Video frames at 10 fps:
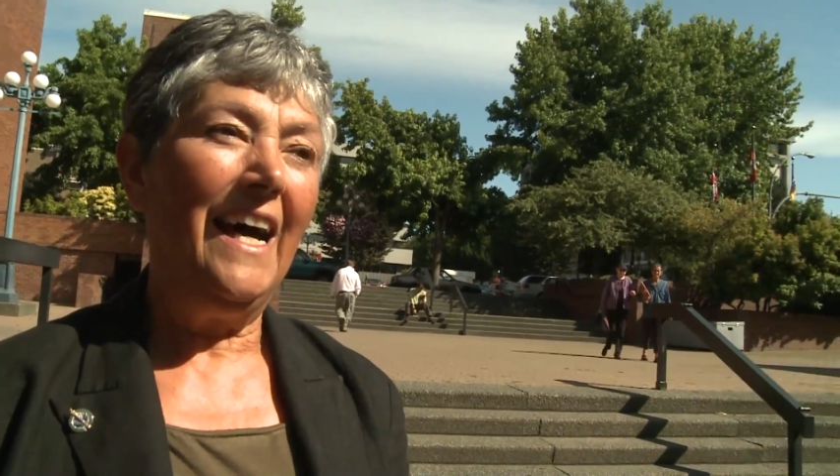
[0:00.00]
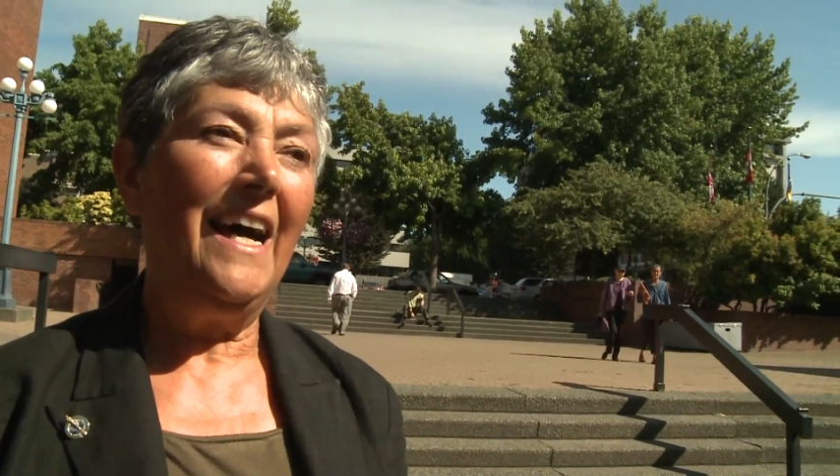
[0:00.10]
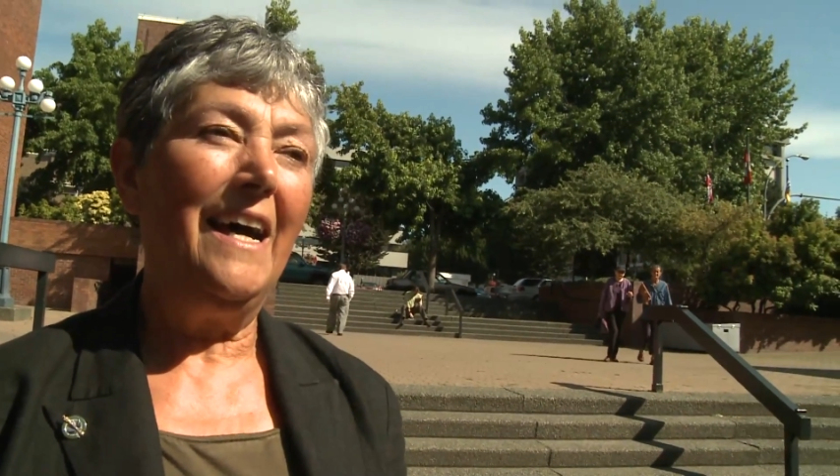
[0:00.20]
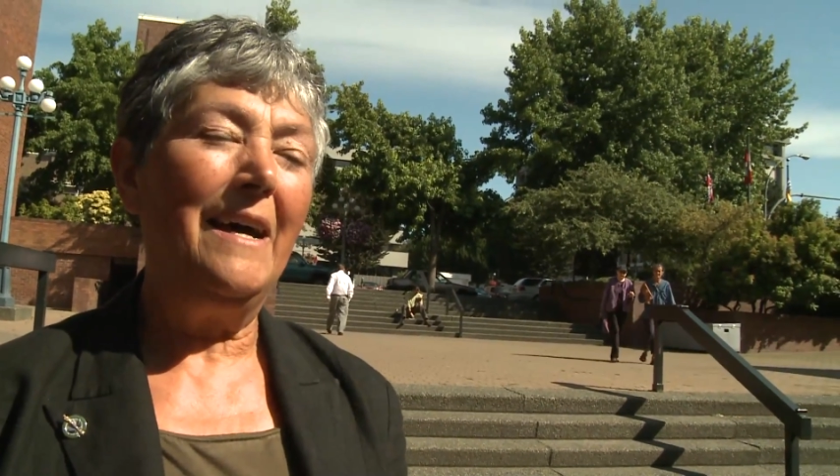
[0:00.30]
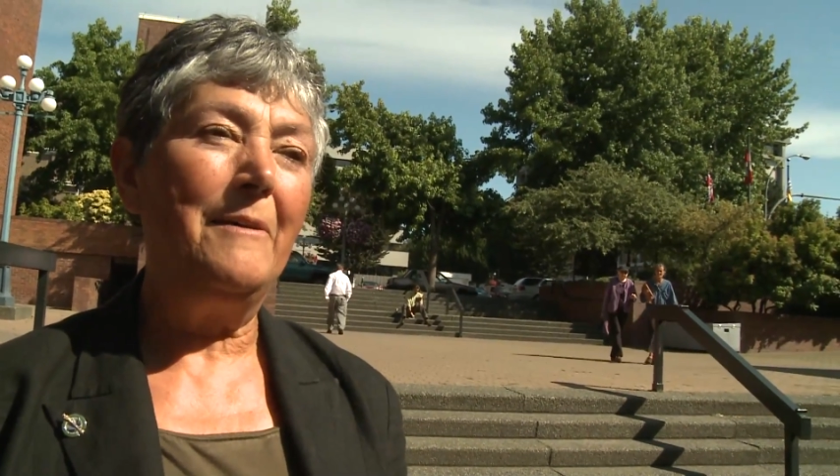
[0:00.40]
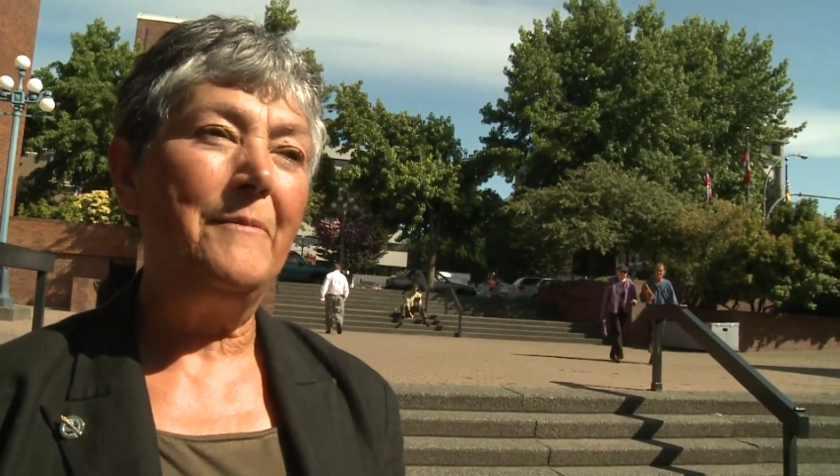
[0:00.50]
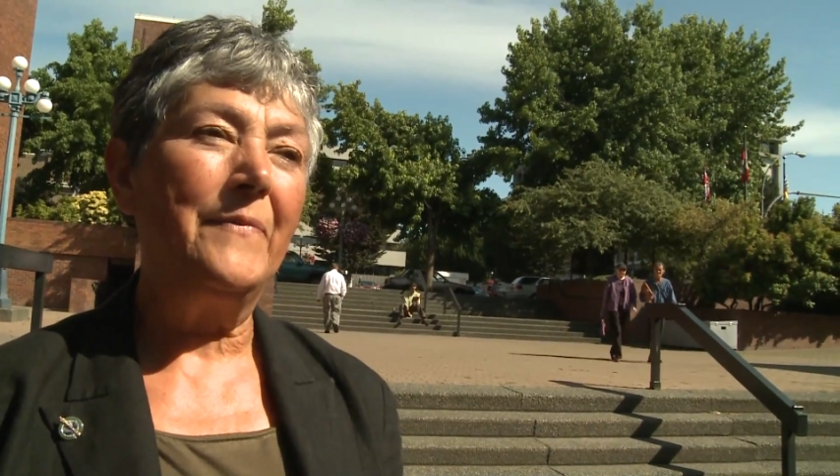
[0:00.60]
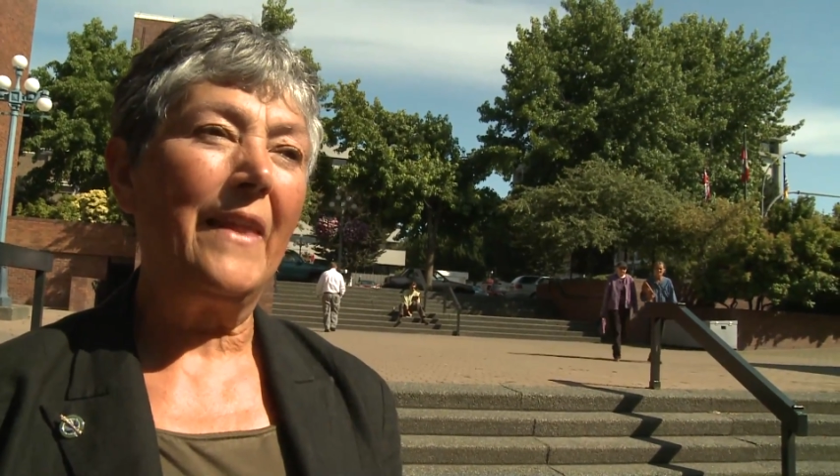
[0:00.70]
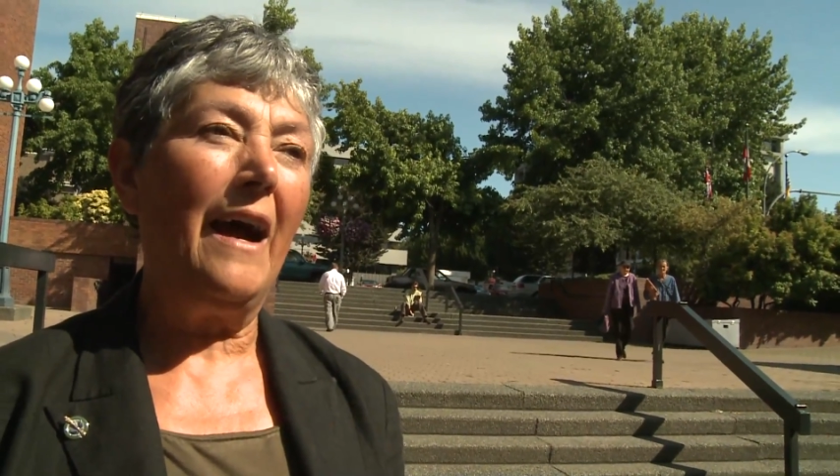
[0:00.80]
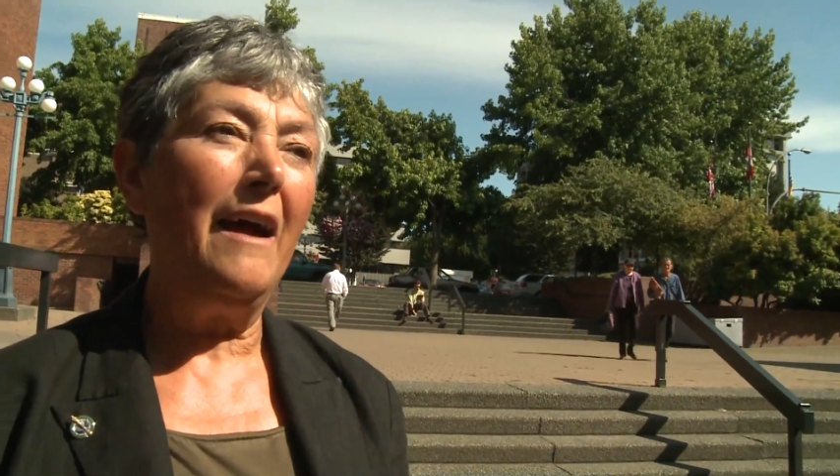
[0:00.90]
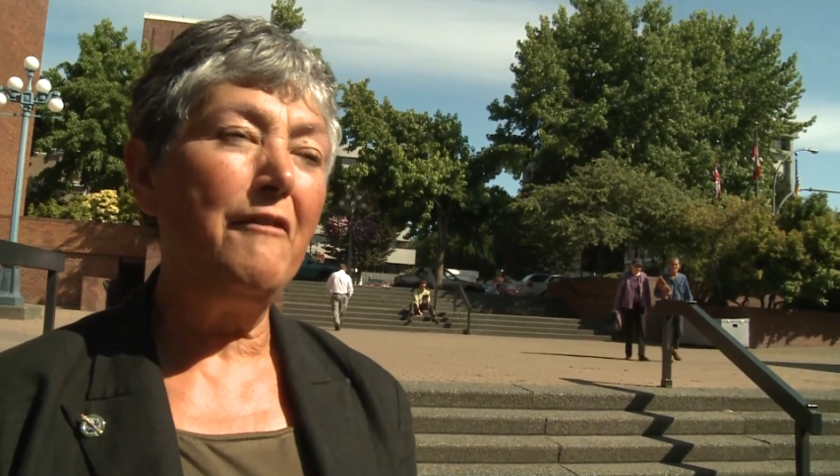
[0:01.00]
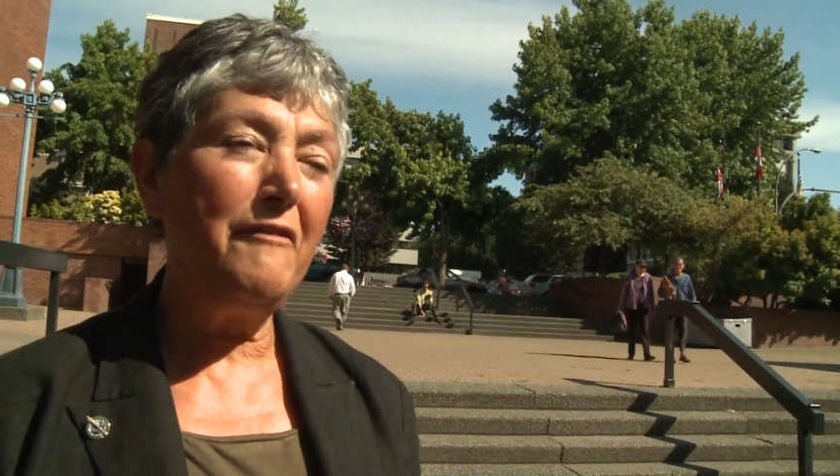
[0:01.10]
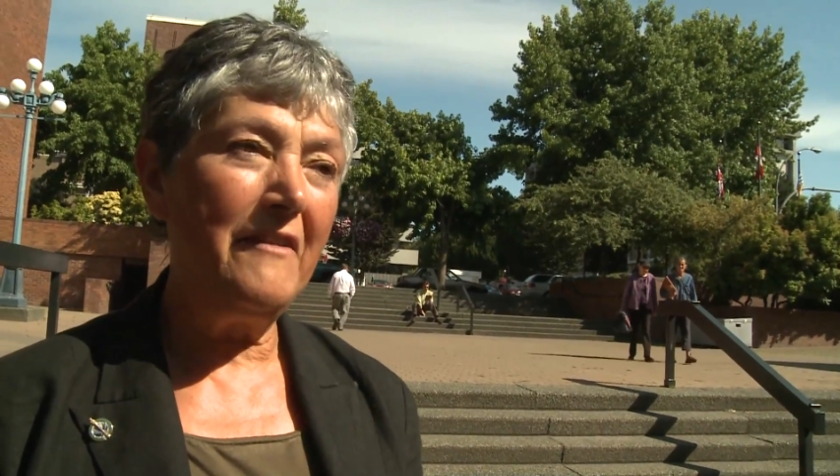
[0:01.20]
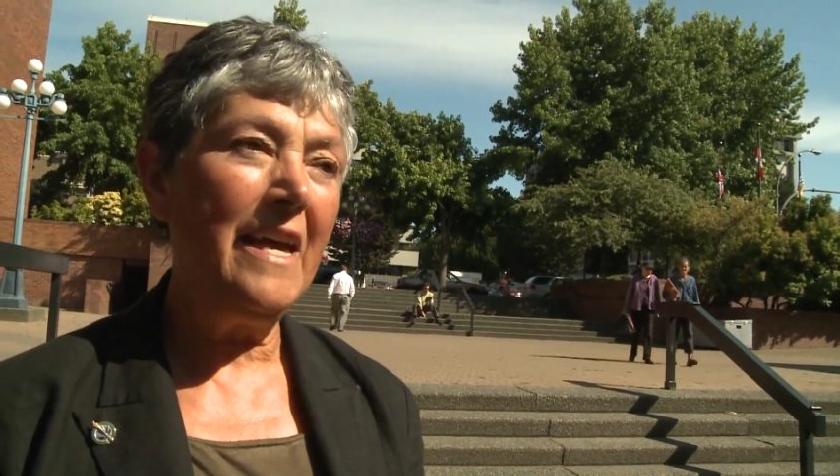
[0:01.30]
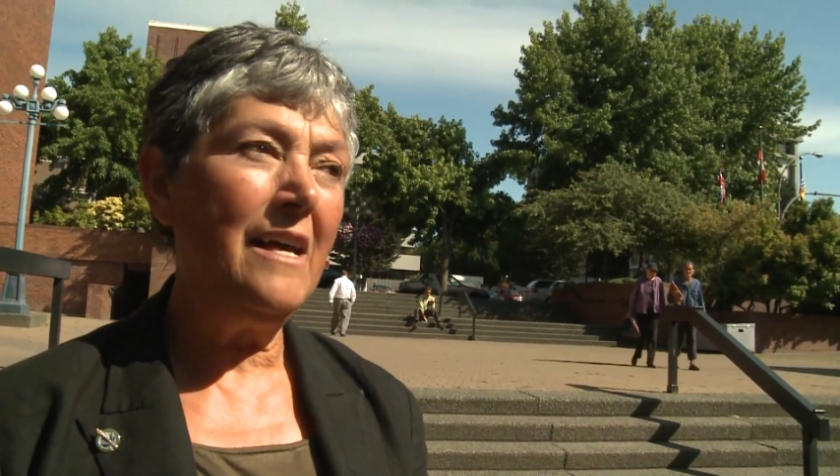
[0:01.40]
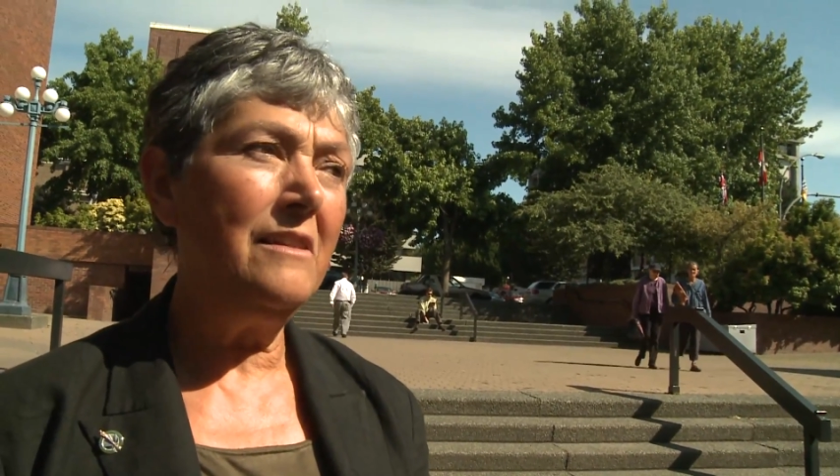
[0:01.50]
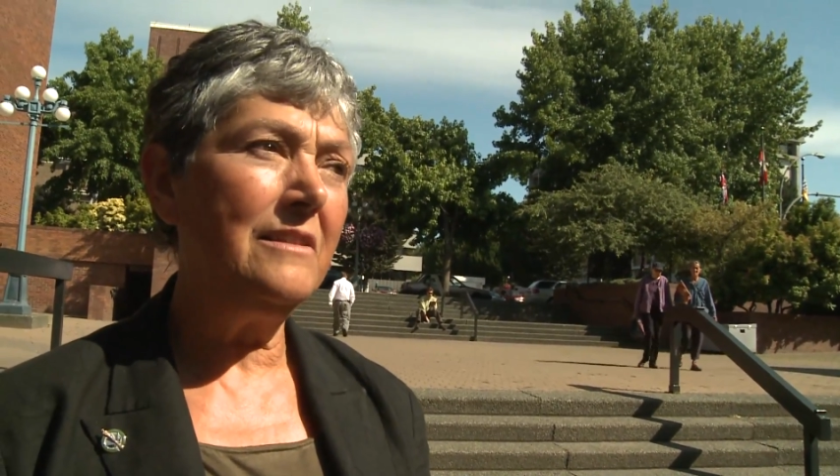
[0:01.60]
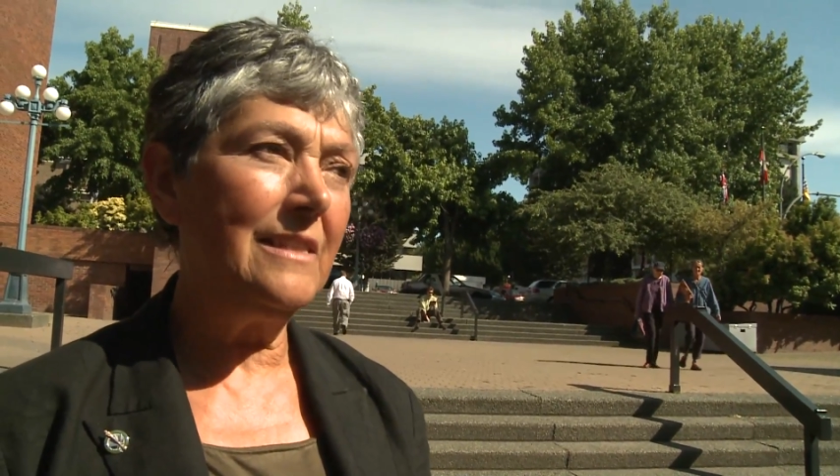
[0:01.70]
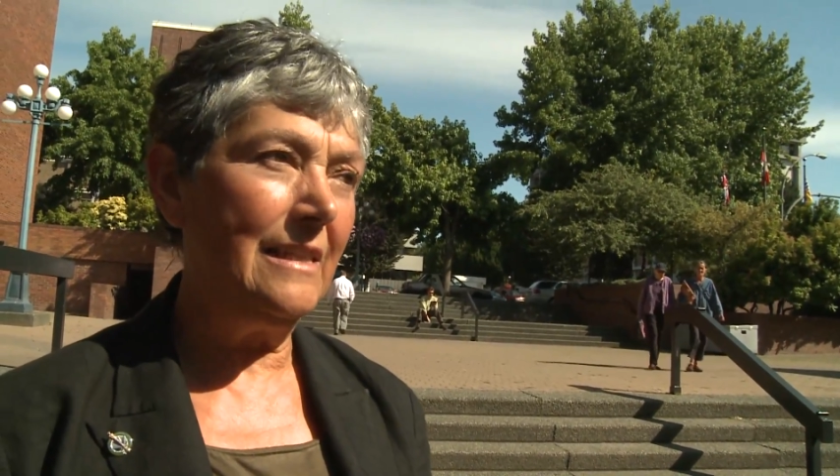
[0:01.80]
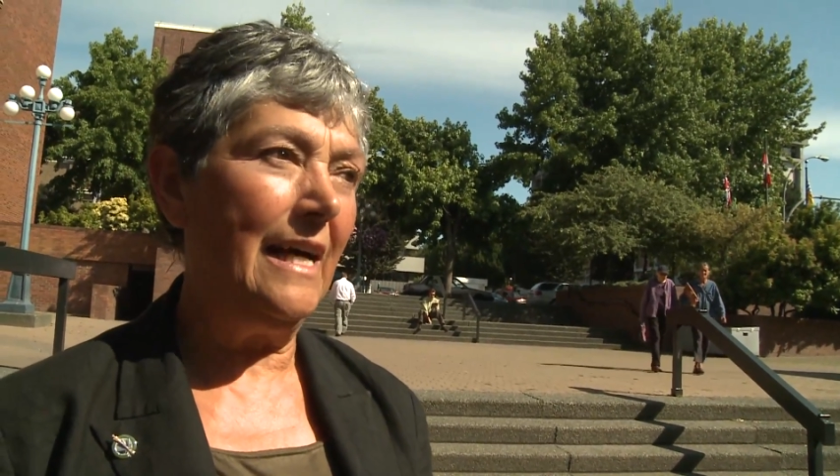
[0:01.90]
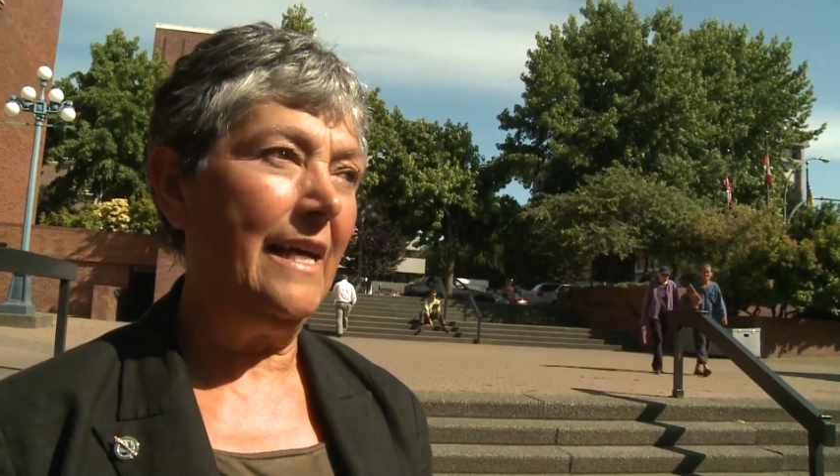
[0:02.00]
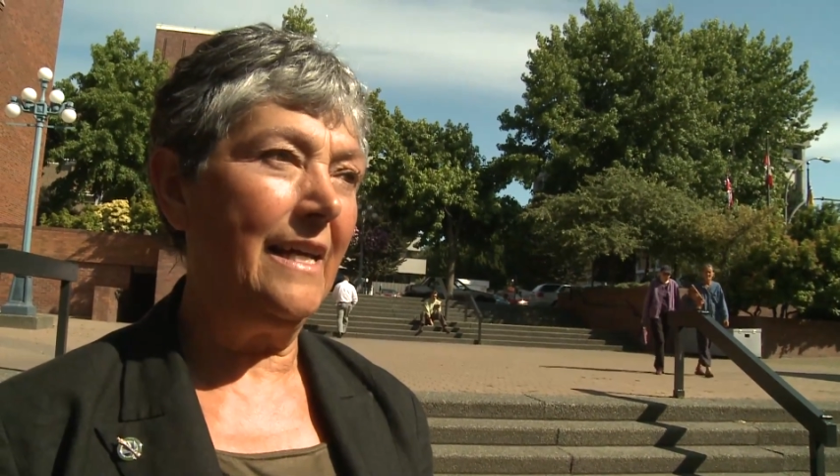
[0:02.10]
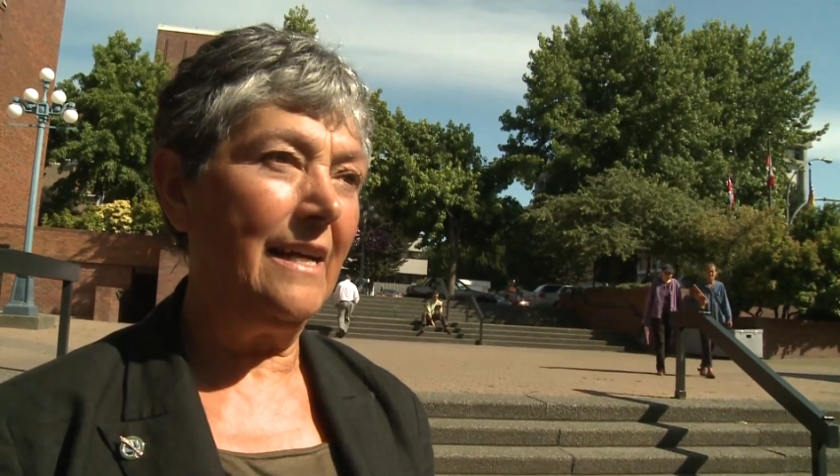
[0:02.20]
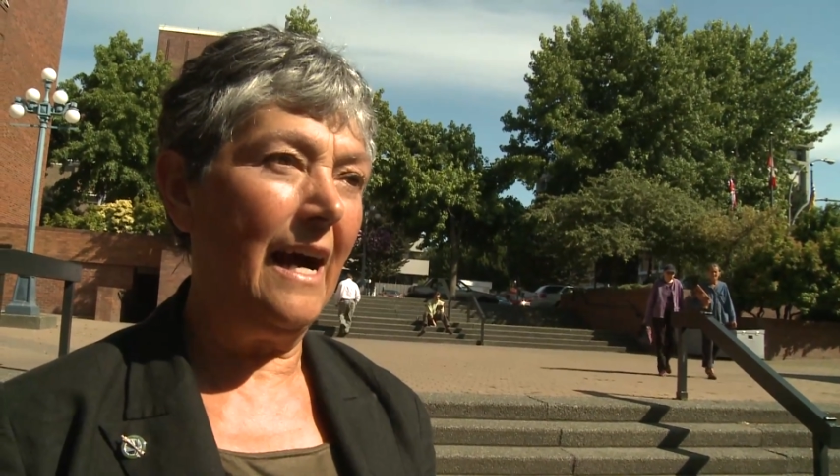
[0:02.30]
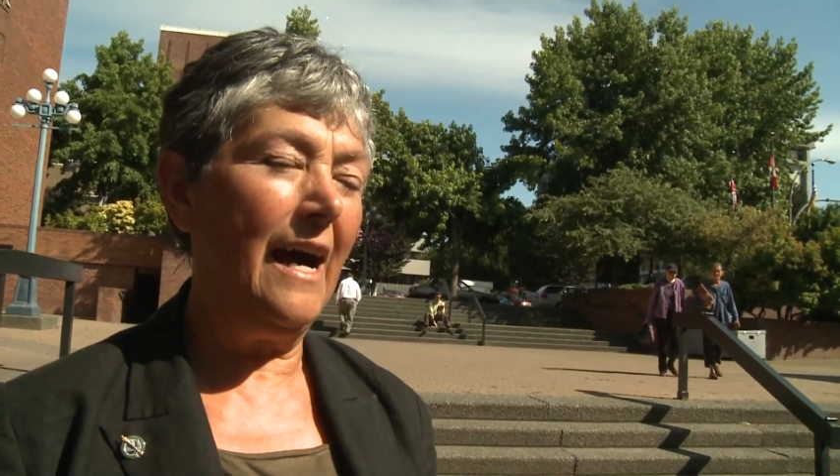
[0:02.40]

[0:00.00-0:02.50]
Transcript: Um, I felt like